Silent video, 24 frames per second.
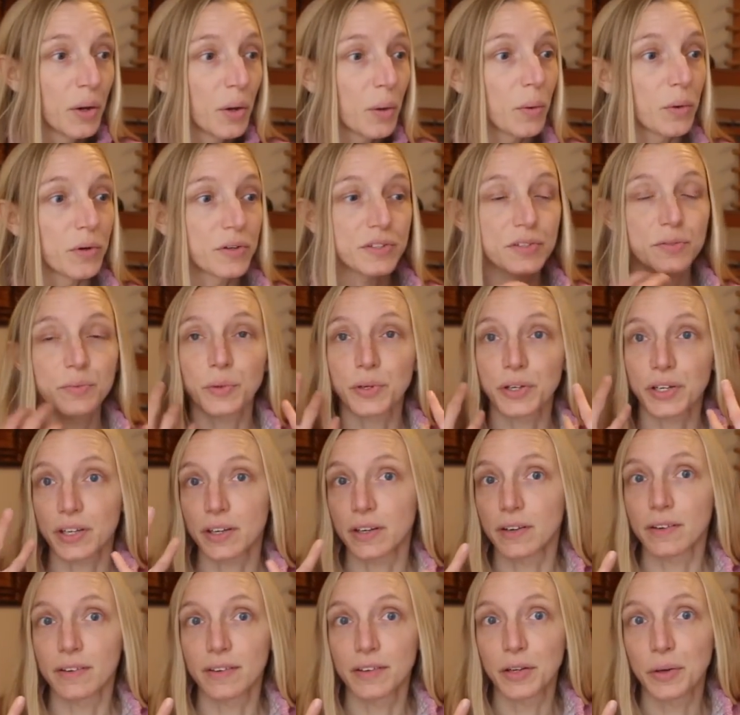or just
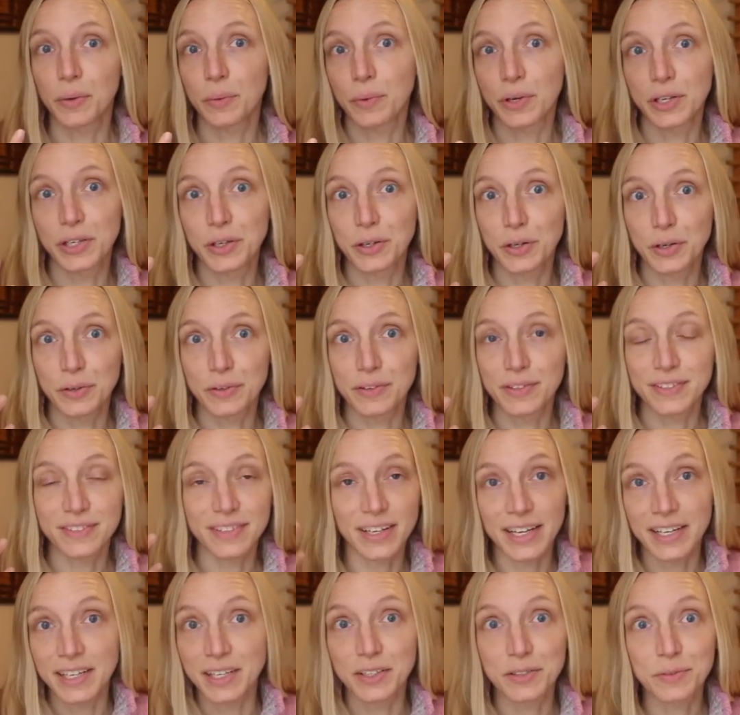working, you know, when you're
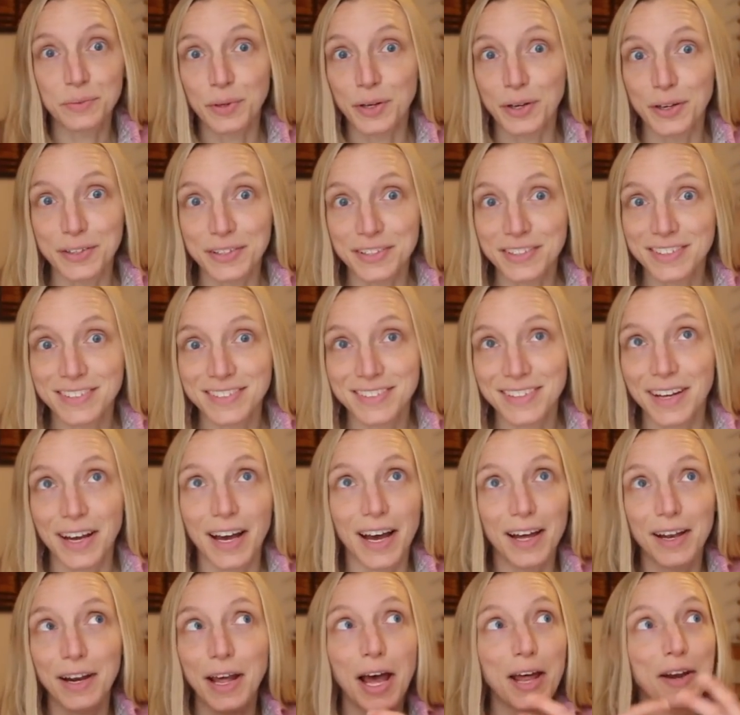designing a sweater just
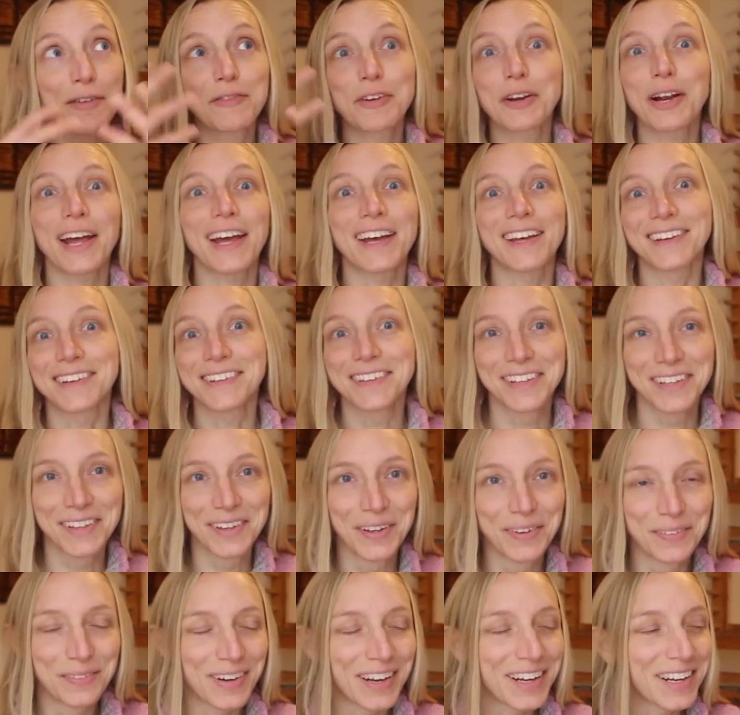out of your head,
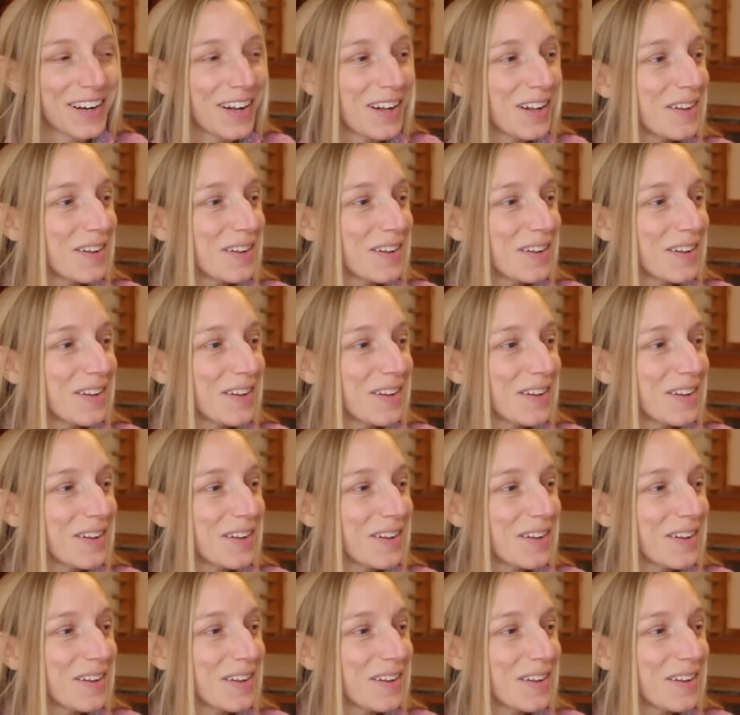right?